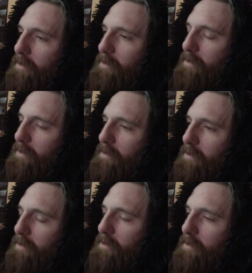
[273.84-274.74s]

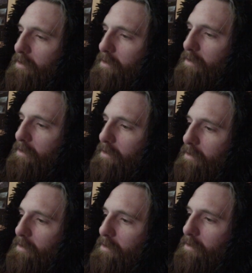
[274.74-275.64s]

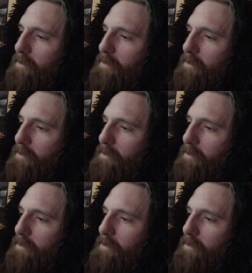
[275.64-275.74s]
(silence)